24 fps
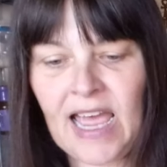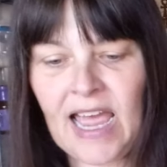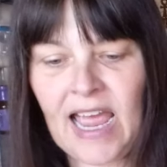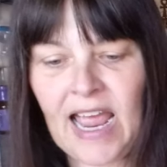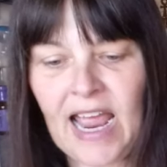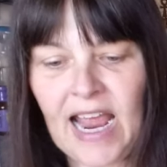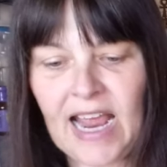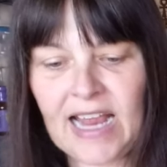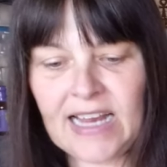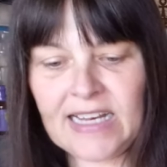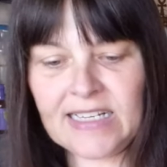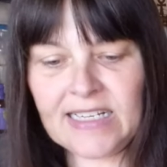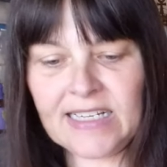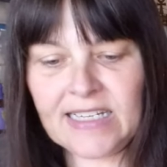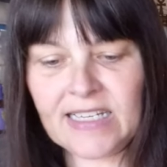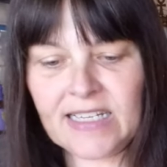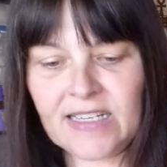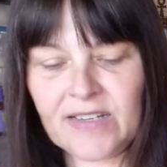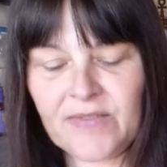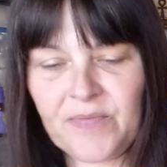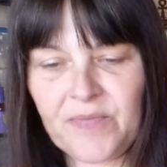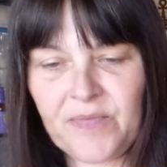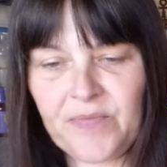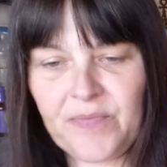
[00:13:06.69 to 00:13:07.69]

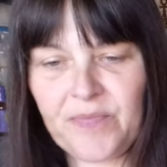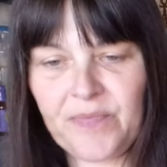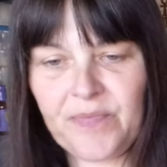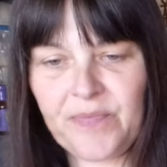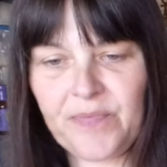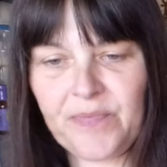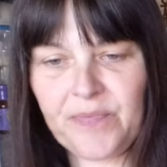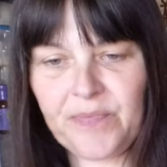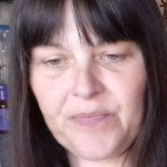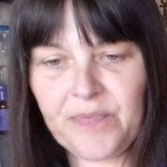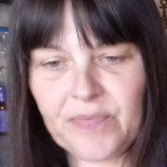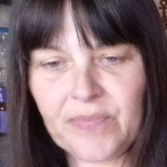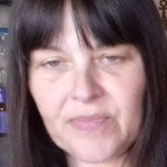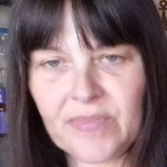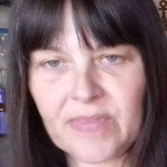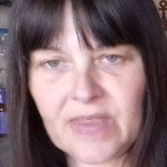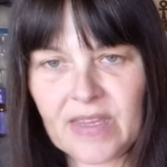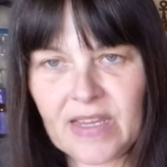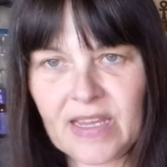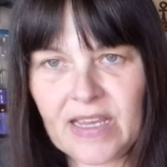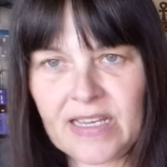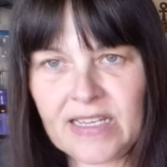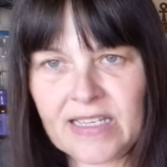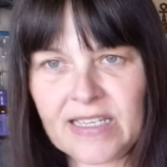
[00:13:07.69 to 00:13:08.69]
And
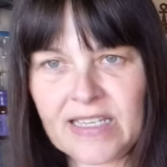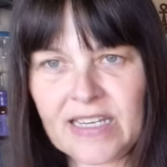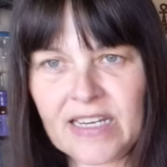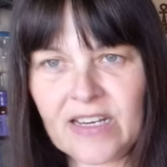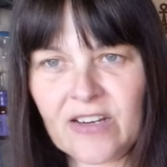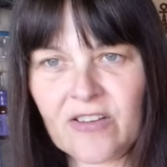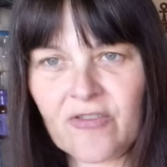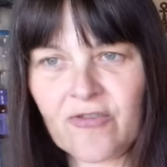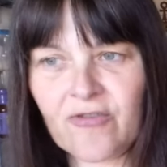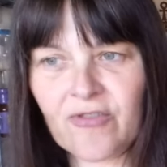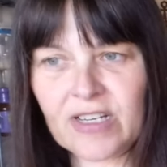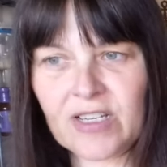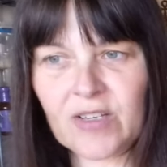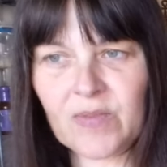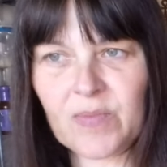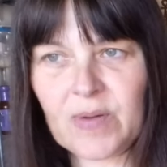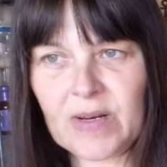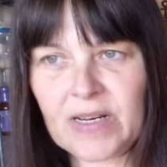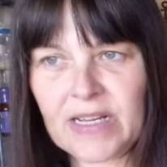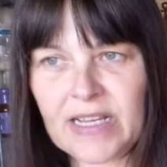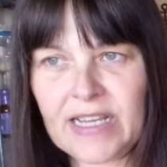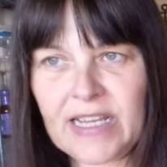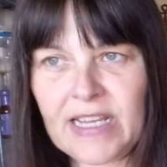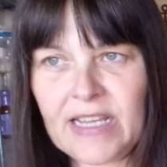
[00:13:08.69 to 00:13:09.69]
it's
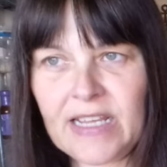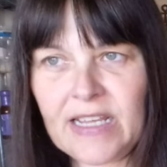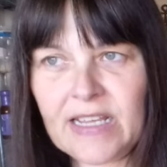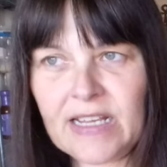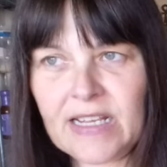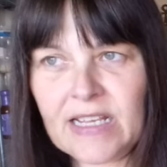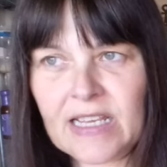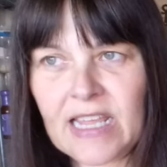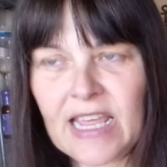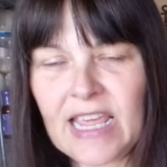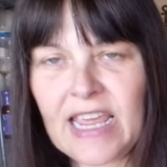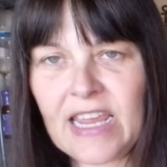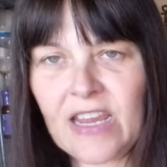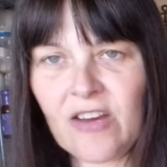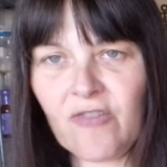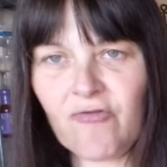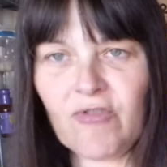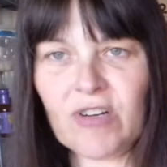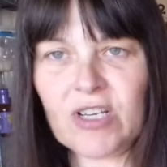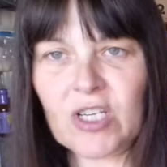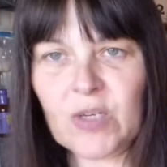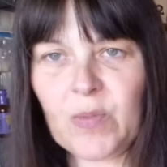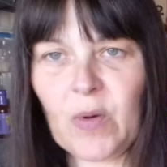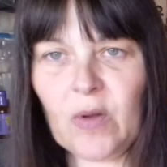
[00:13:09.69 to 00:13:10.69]
incredibly
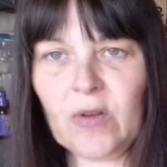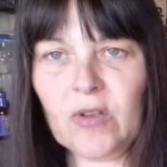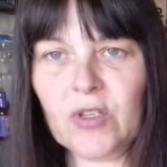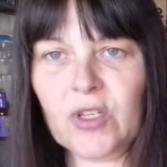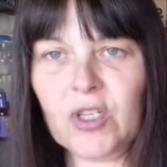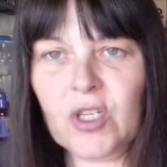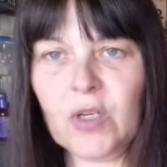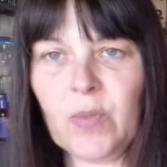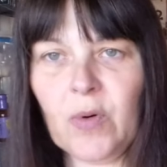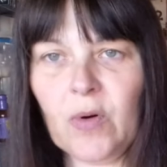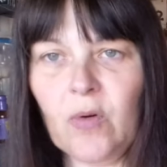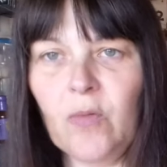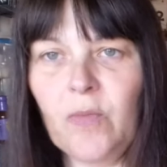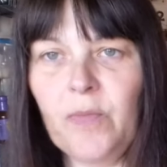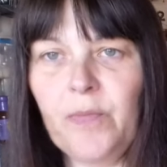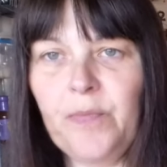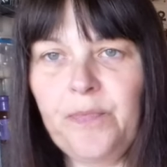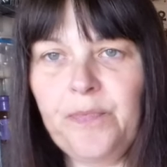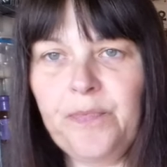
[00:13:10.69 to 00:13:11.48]
irresponsible